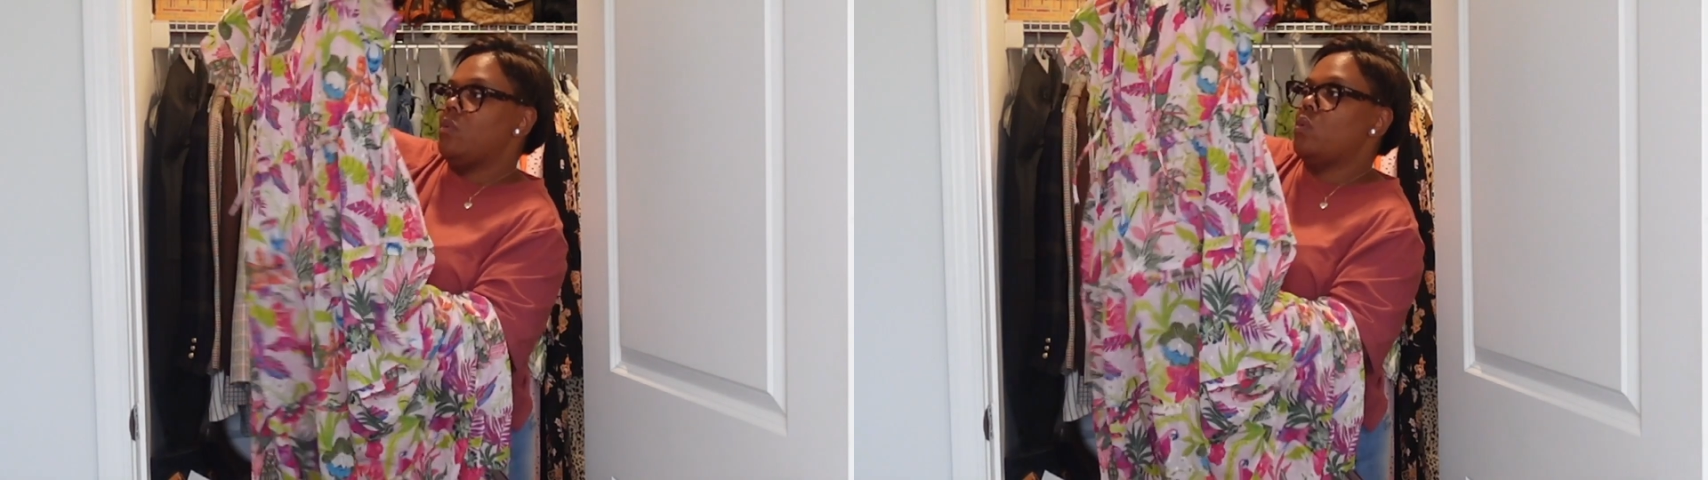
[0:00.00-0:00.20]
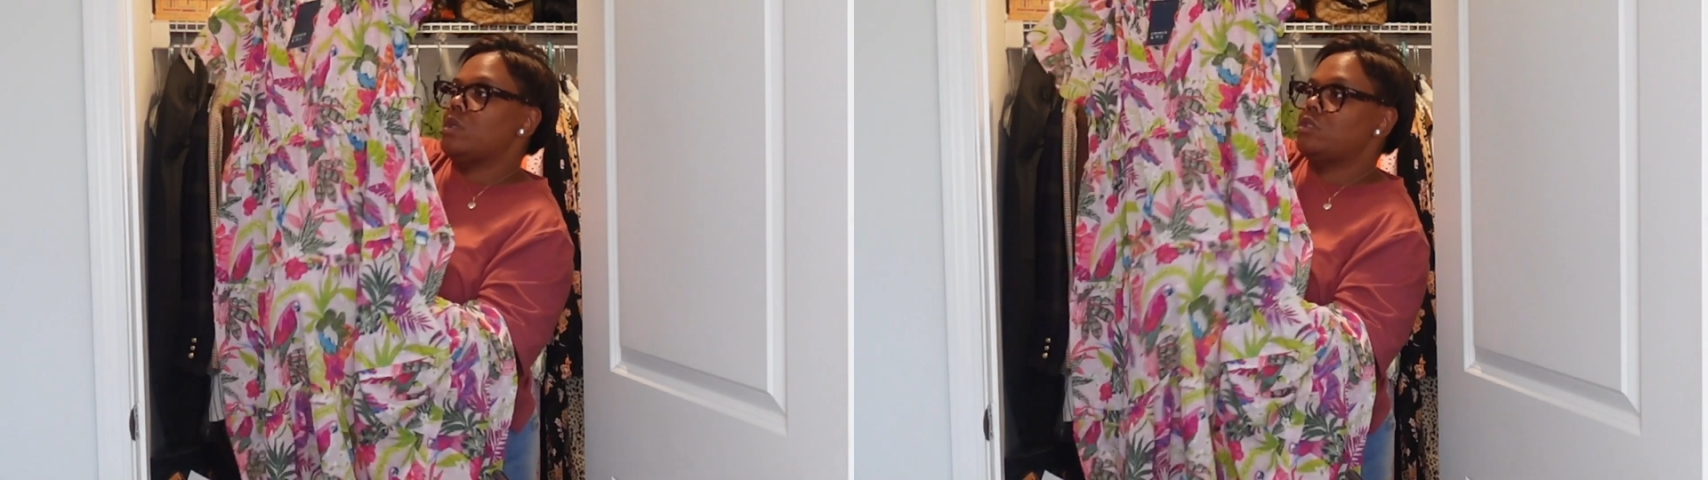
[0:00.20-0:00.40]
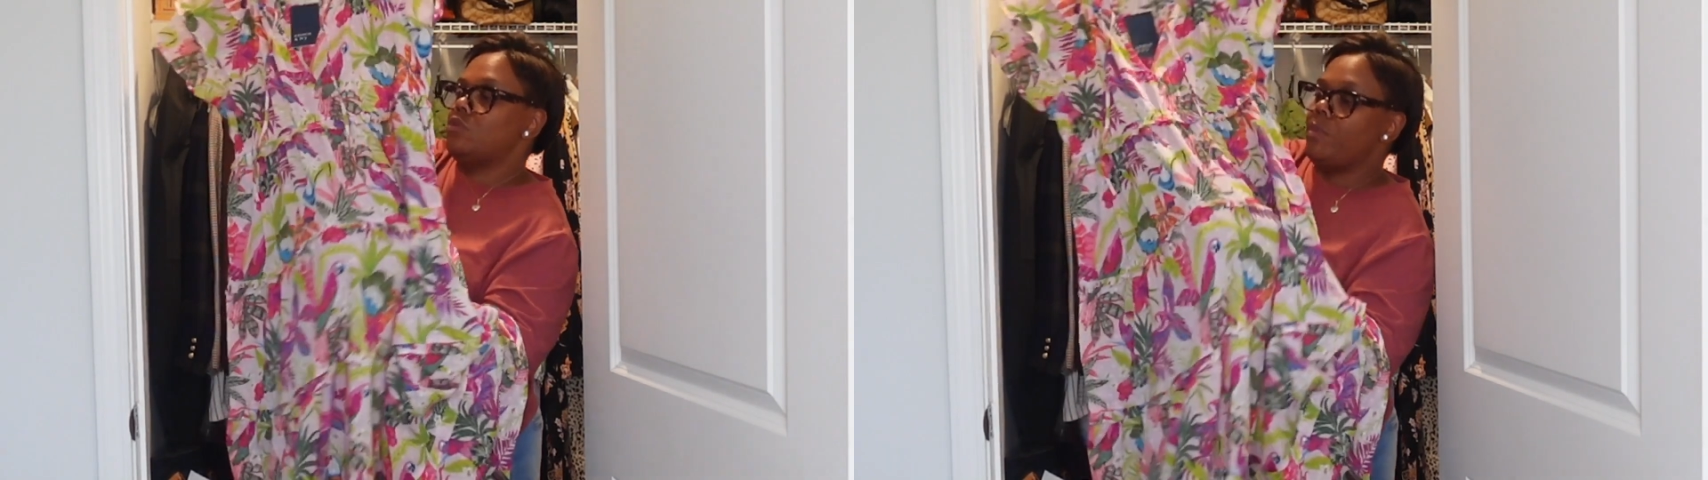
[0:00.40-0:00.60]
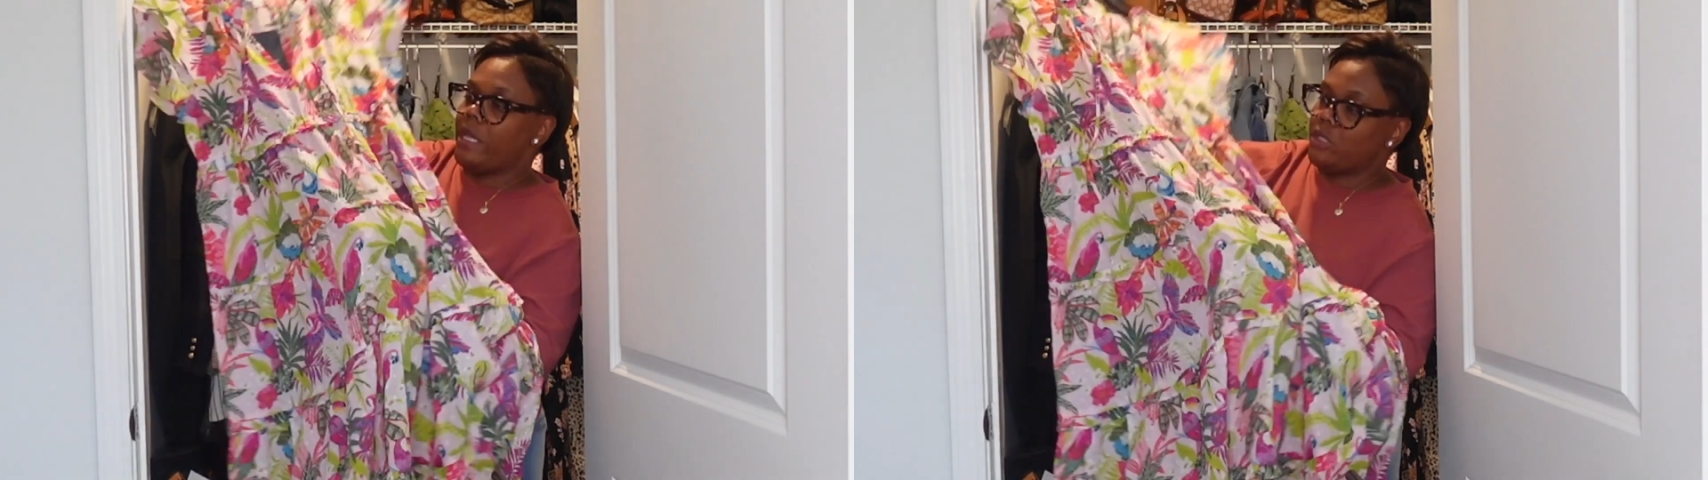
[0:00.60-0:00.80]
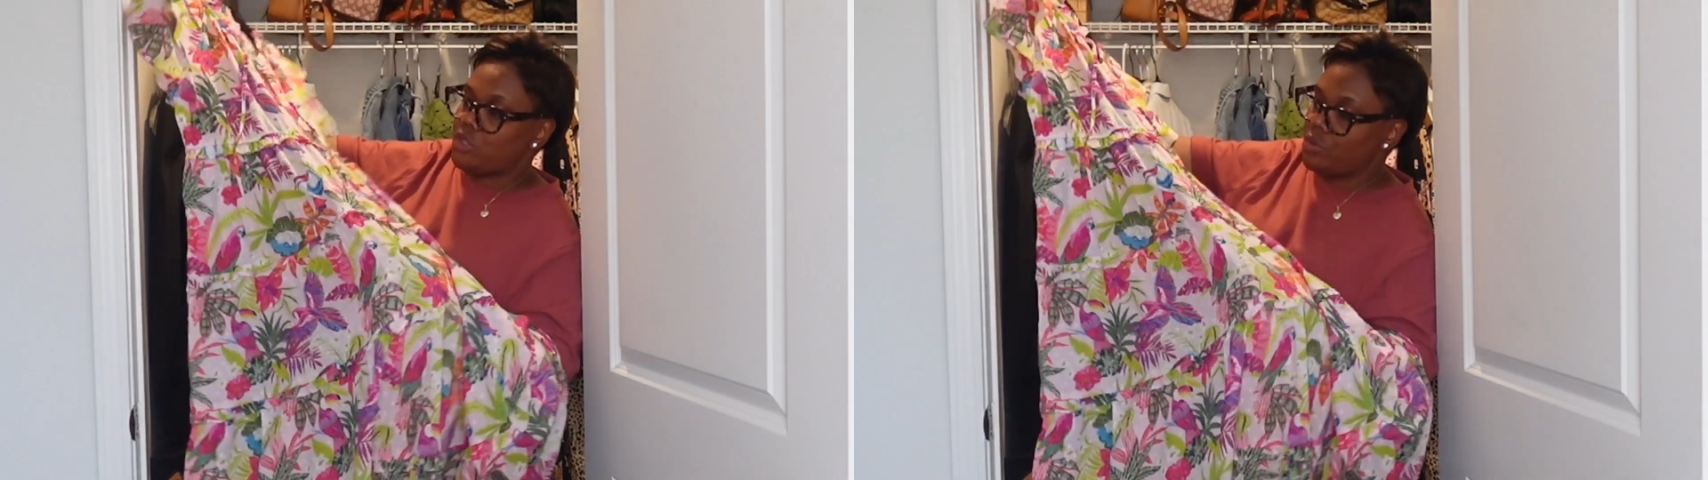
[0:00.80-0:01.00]
want to
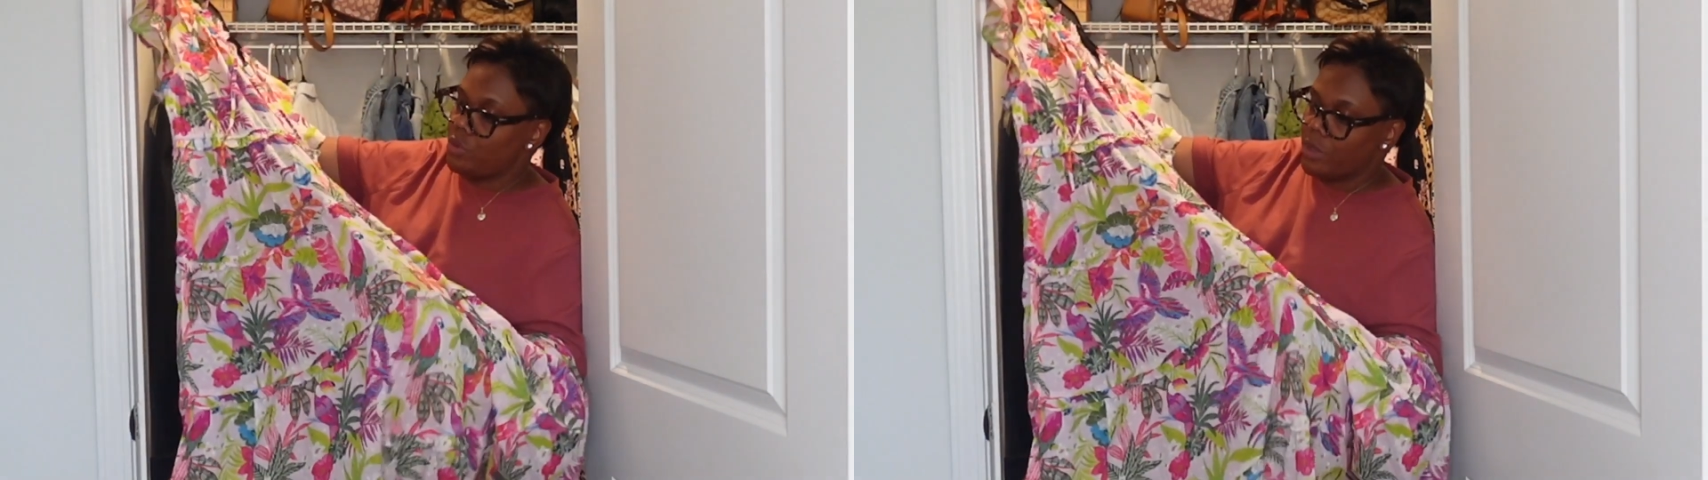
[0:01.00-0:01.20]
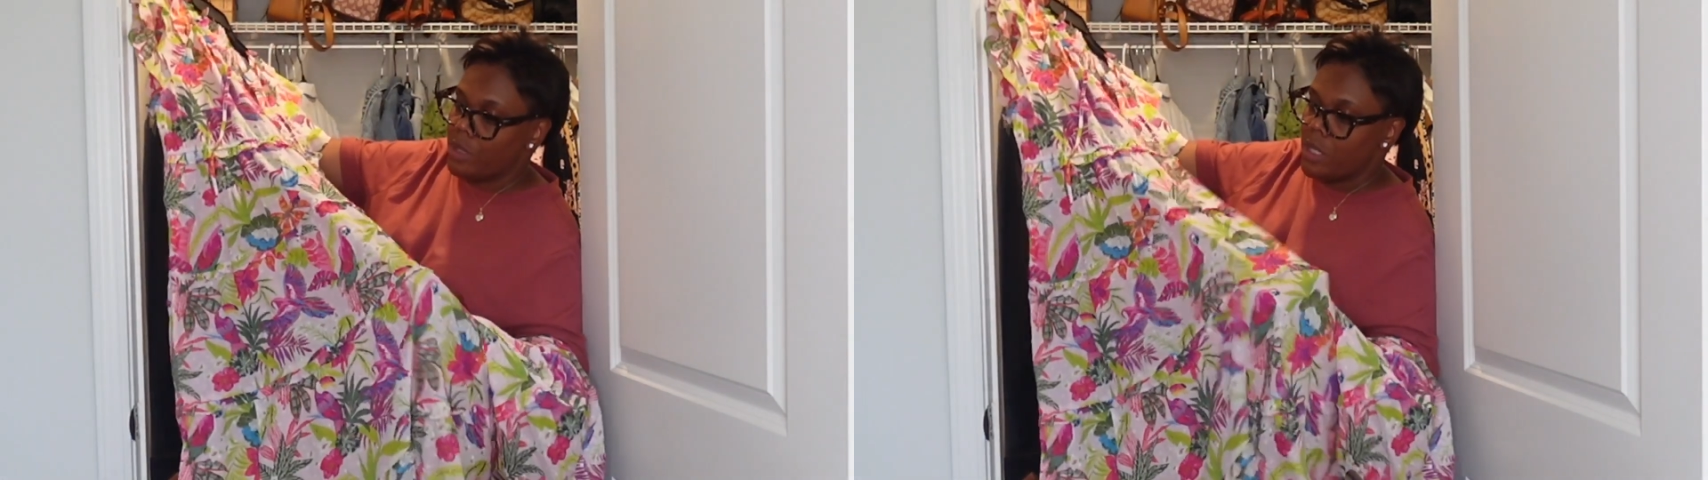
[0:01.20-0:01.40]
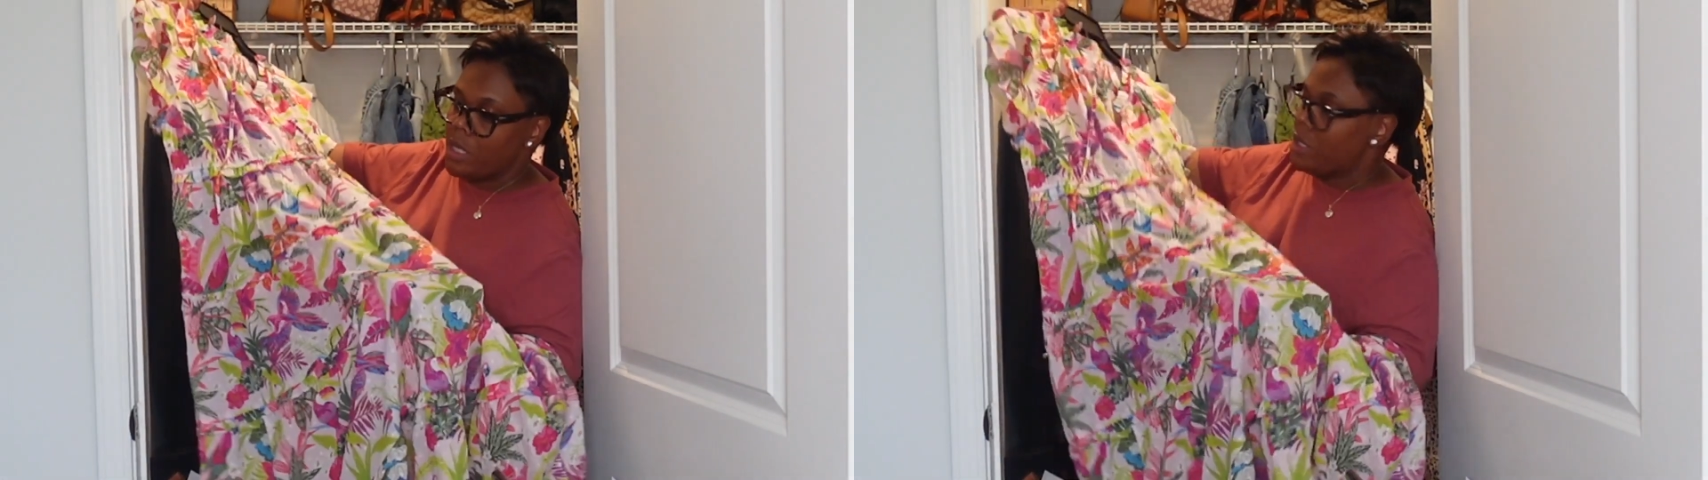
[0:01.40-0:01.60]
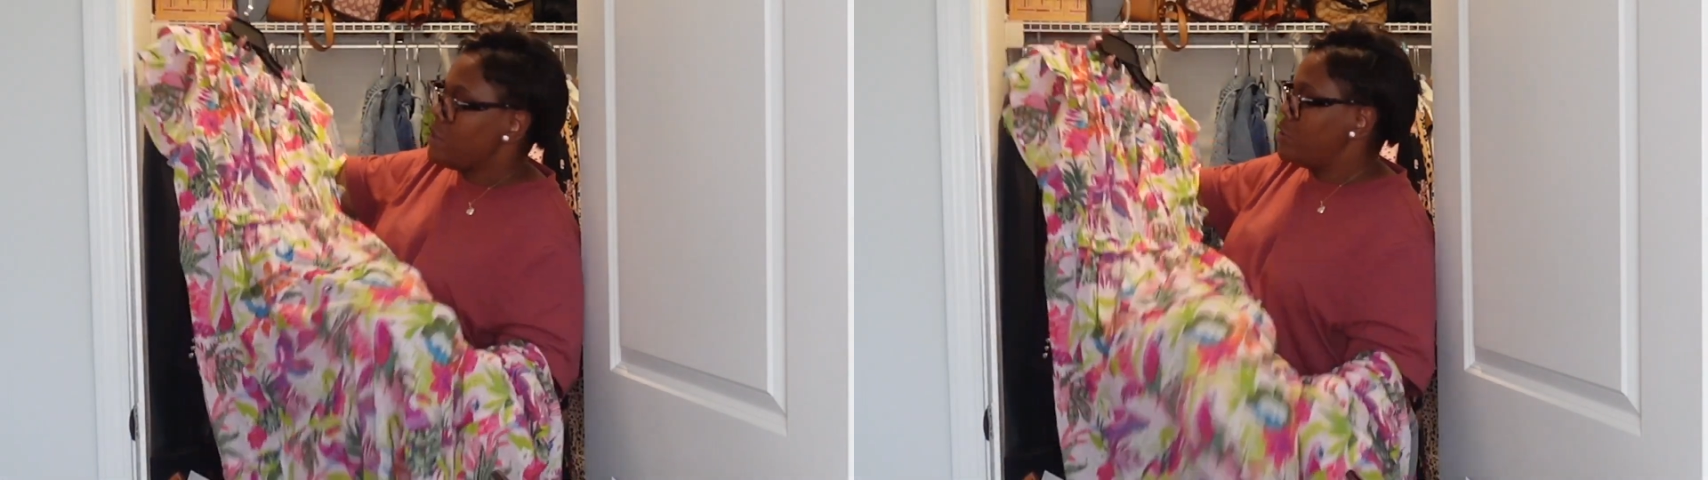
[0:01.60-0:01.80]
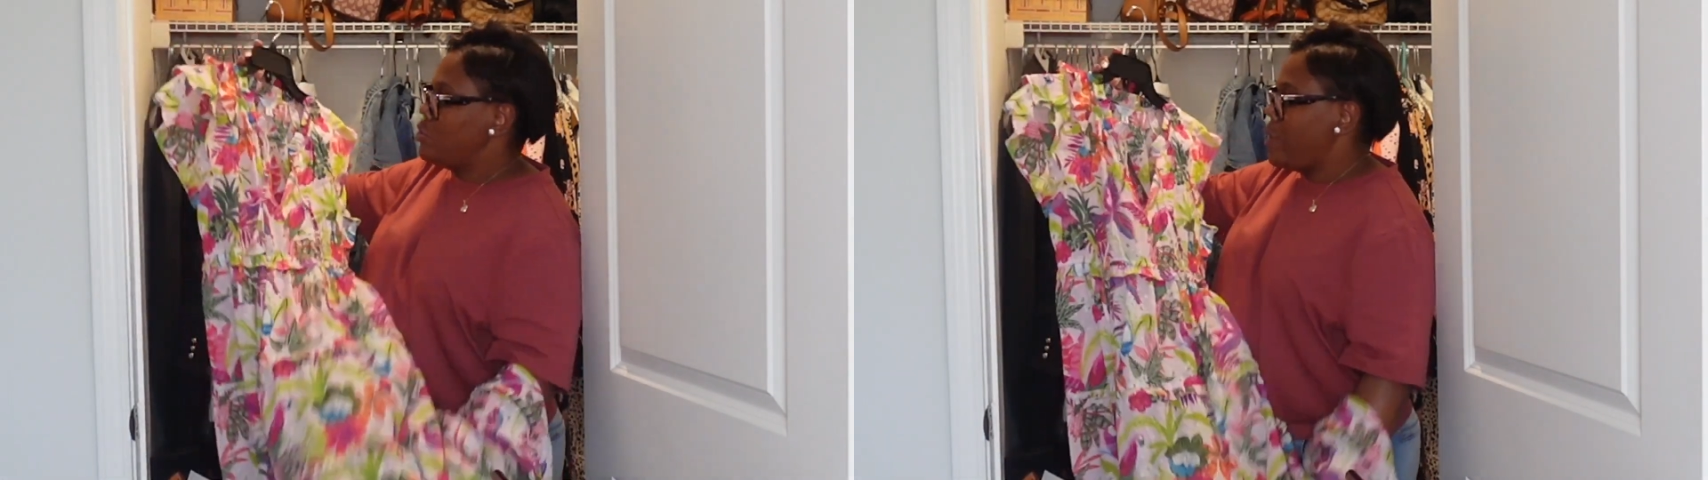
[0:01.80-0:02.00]
make sure that you